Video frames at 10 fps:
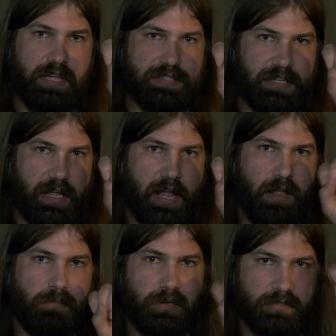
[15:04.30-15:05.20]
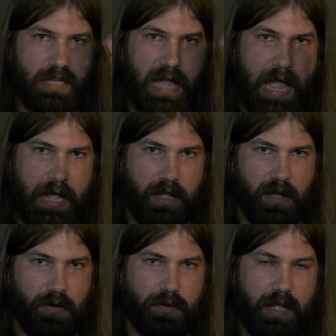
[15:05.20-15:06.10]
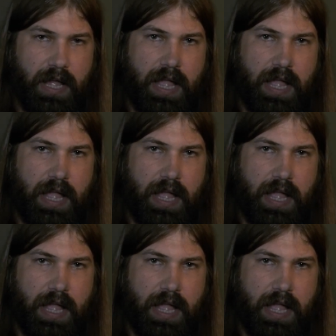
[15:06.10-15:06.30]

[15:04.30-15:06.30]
is get Elmo to echo,